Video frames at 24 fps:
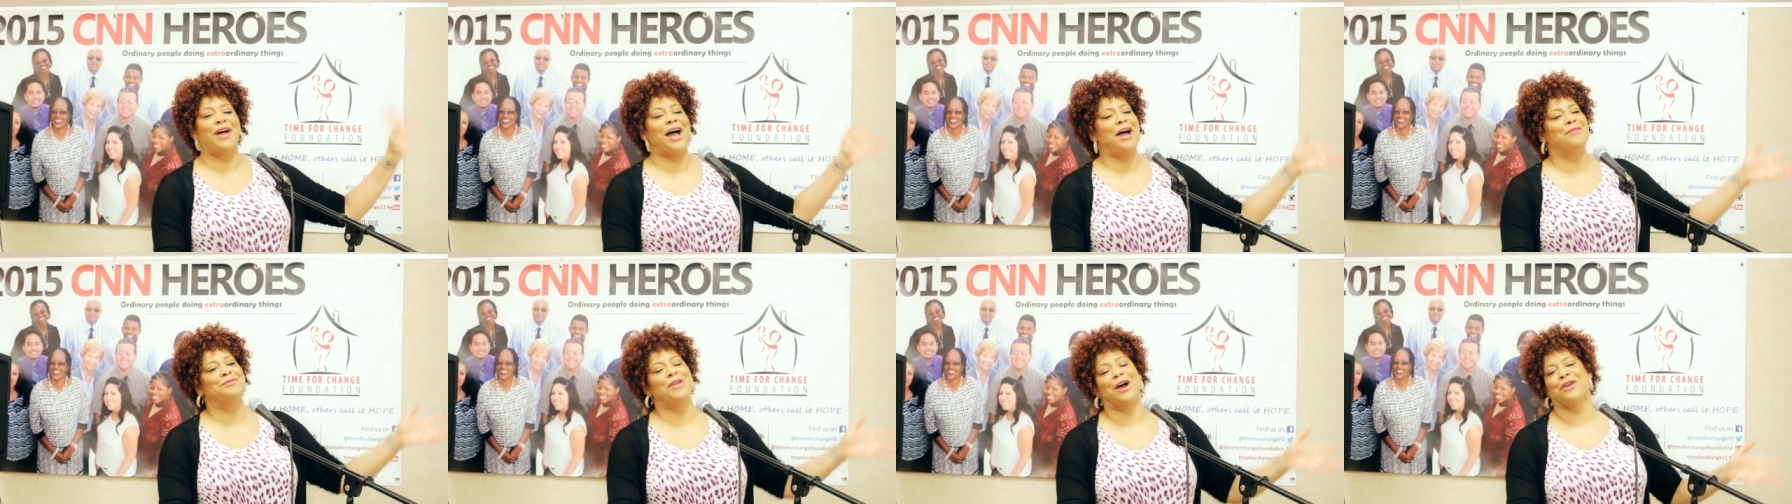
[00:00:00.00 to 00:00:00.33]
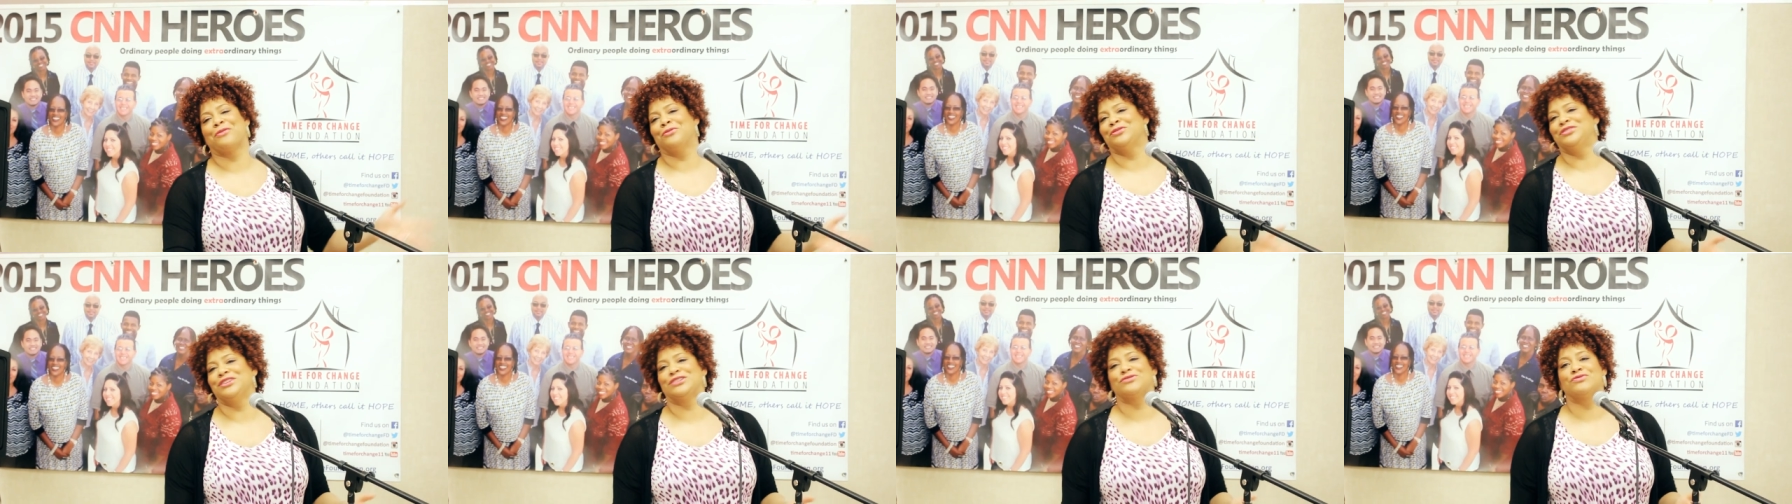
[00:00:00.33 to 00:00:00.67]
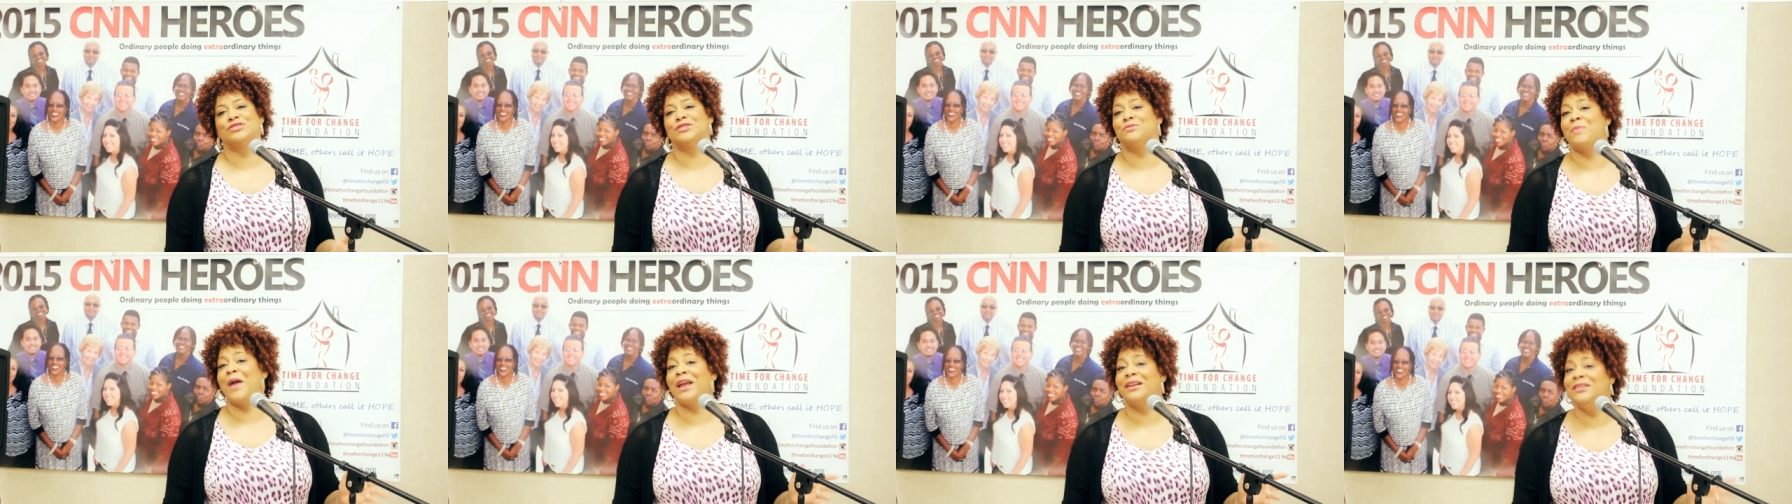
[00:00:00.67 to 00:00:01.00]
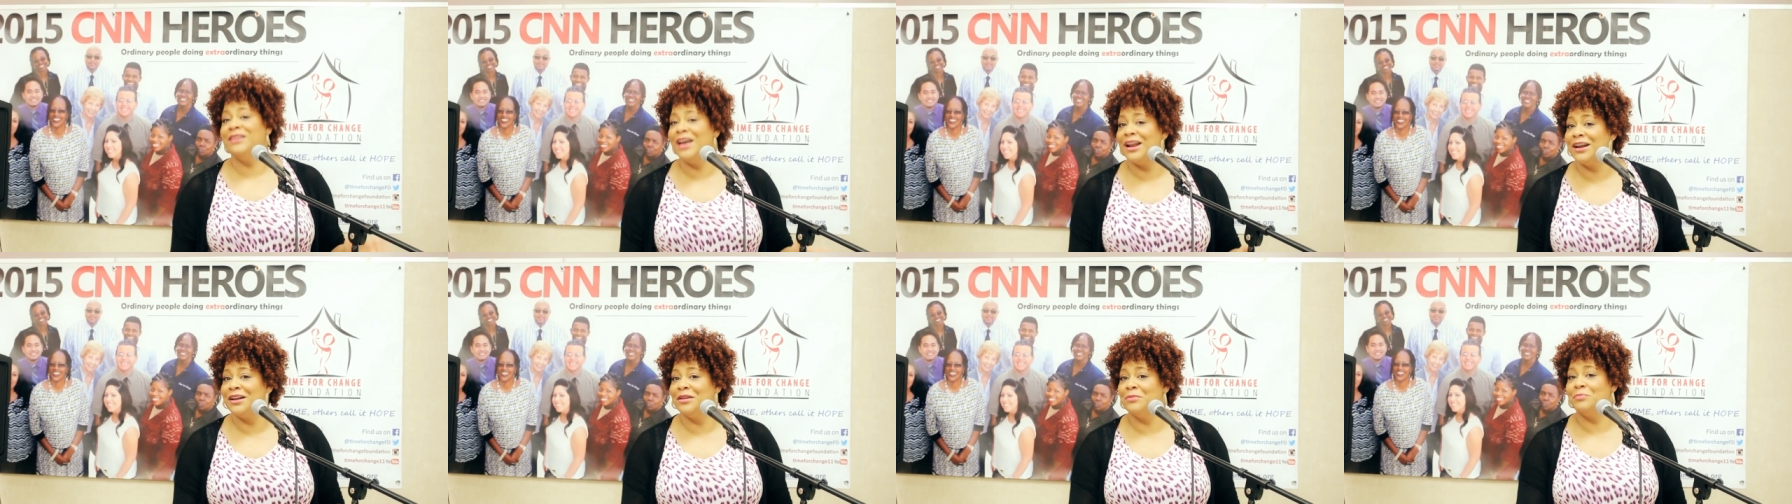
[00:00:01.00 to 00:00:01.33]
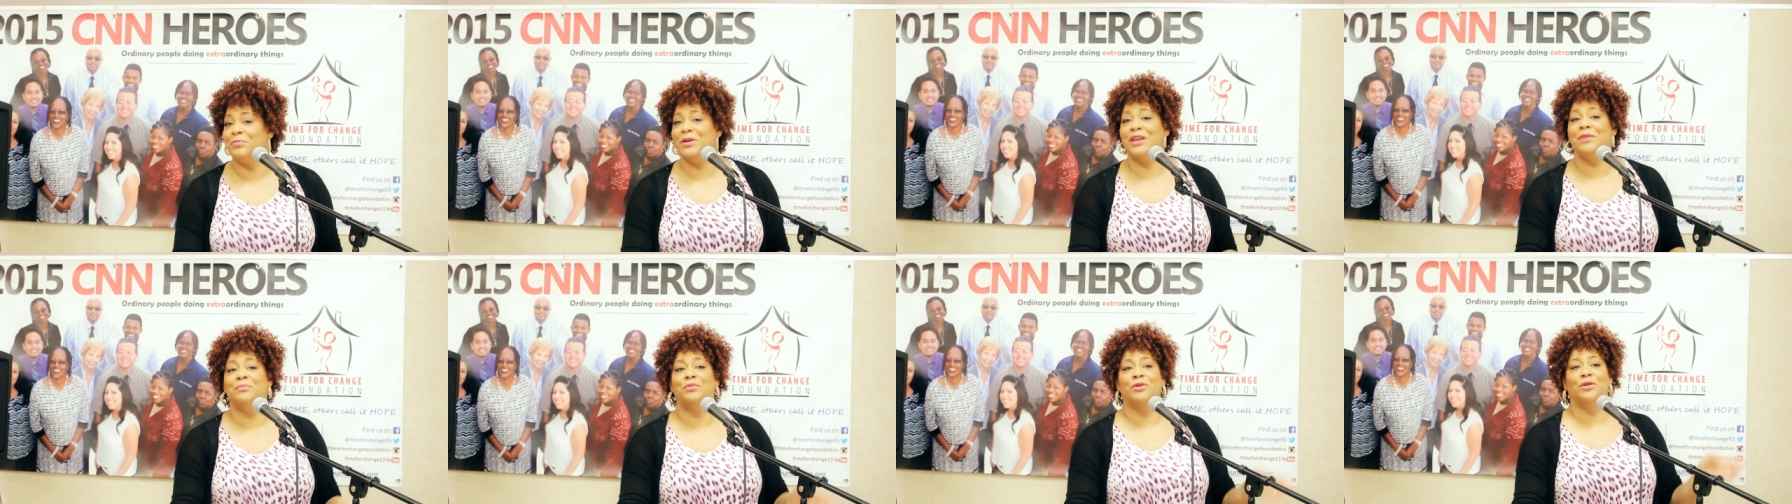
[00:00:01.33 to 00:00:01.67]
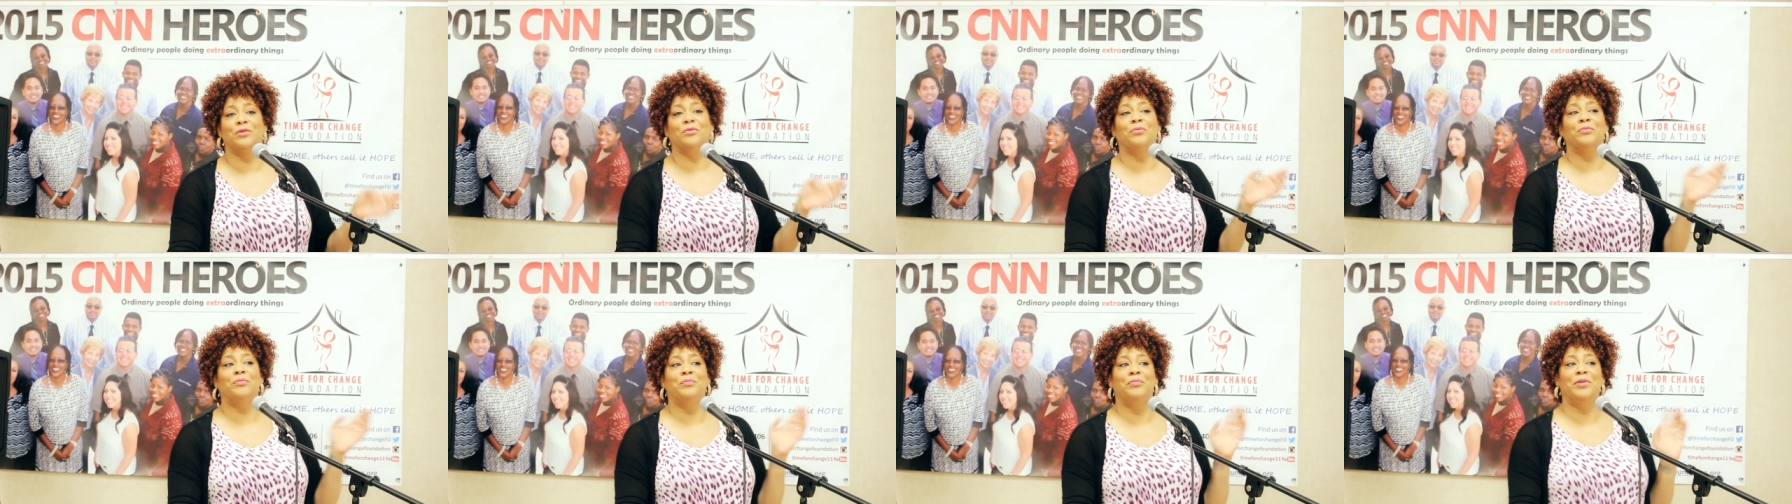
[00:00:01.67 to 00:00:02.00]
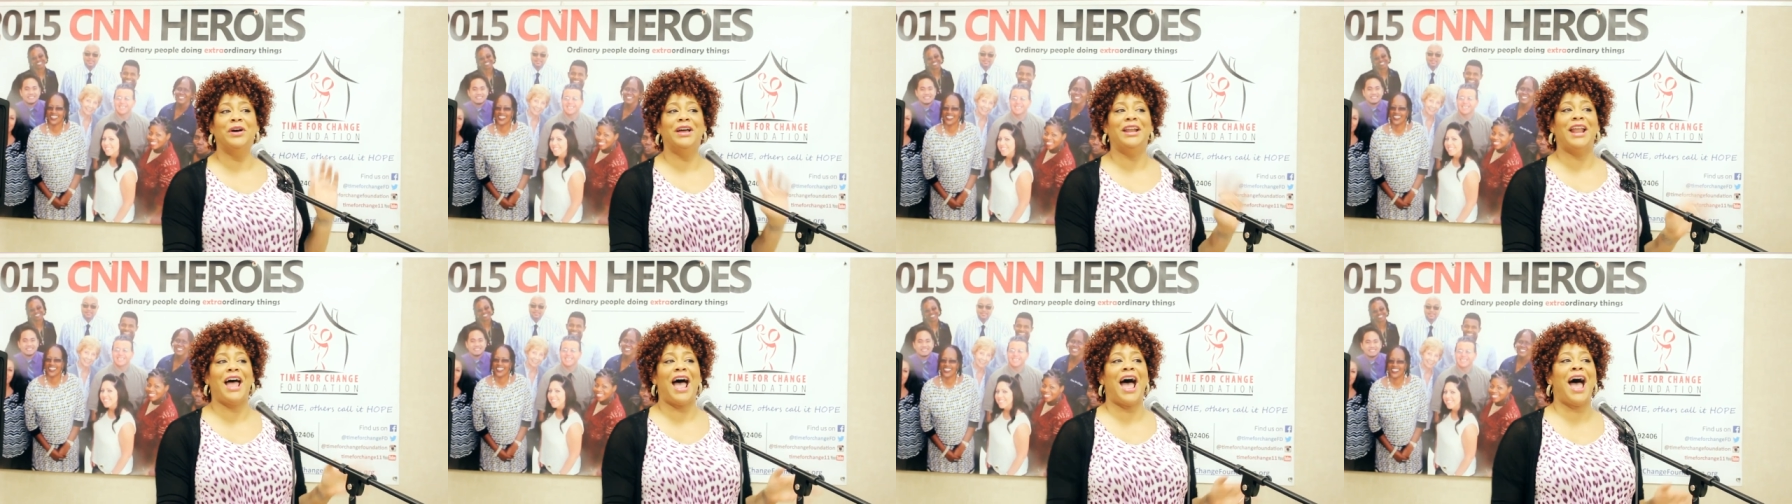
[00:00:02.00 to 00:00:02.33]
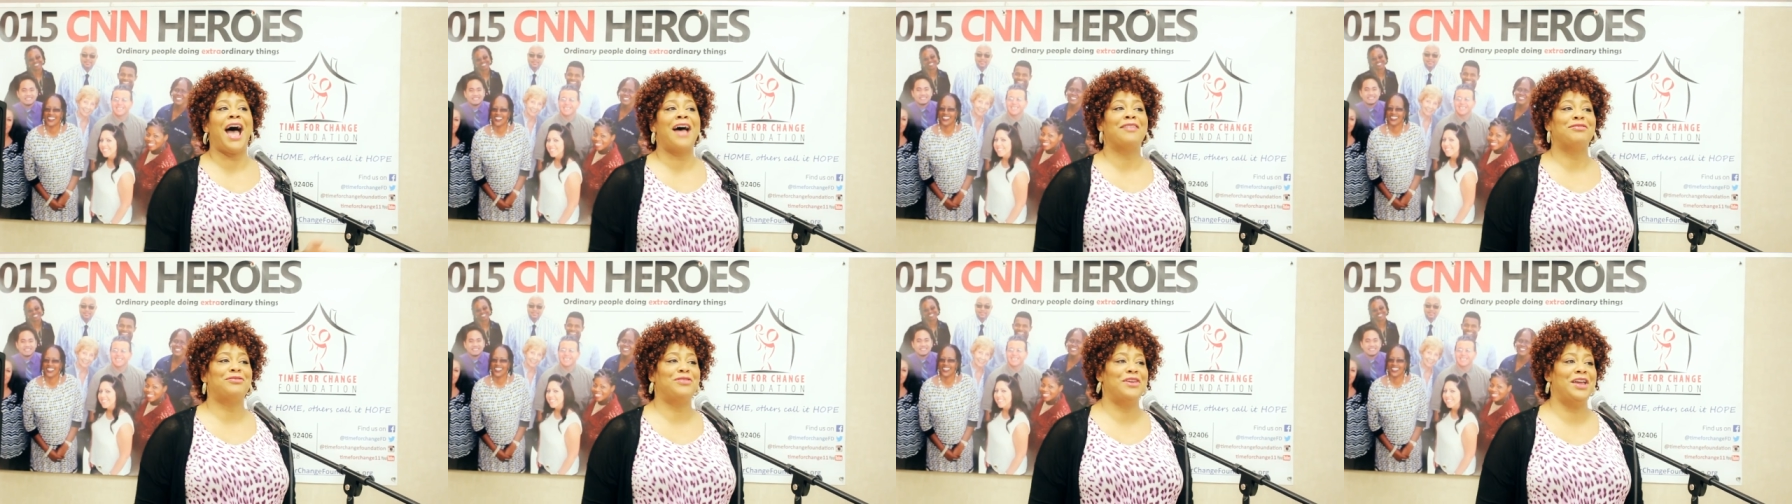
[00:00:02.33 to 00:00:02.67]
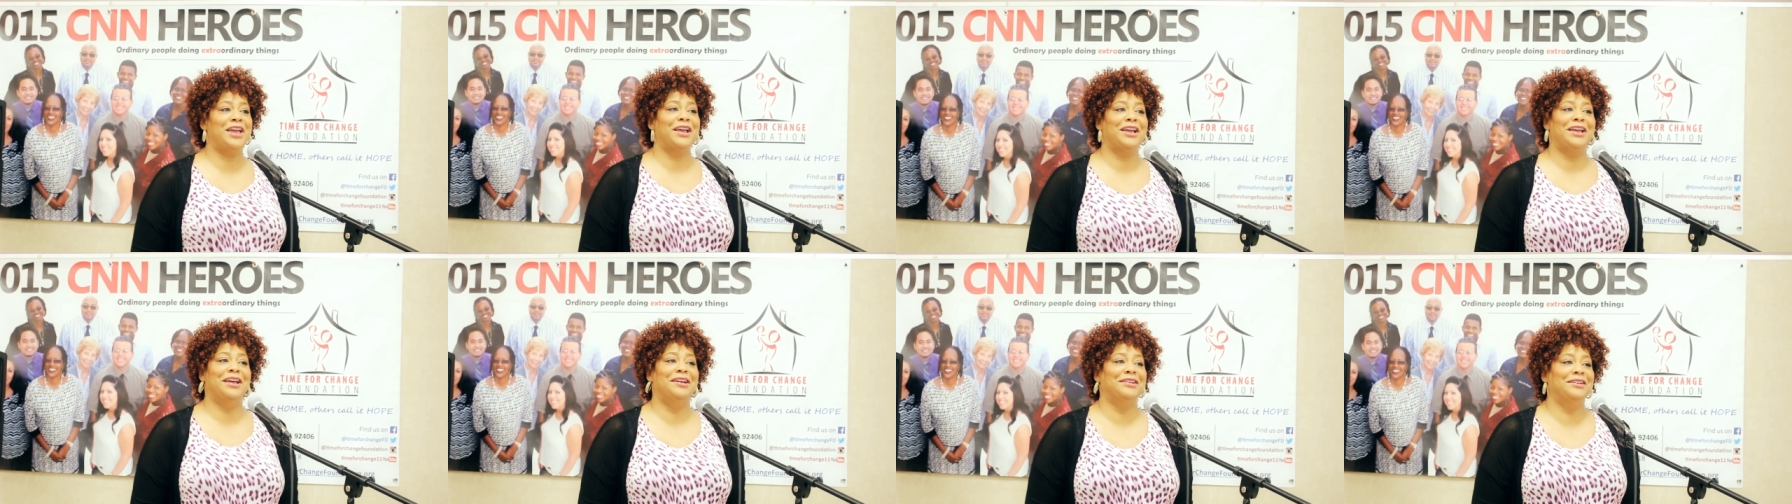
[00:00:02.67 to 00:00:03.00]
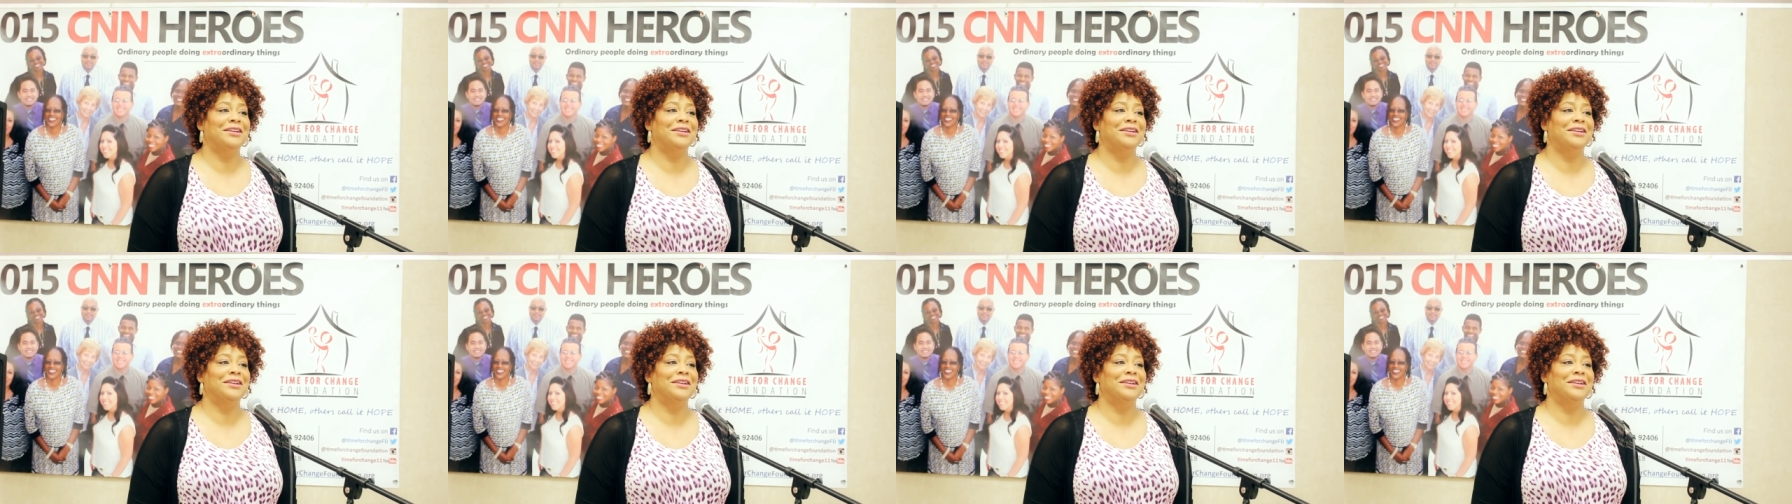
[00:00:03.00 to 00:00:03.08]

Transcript: I'm not going to disrespect none of them people, but I think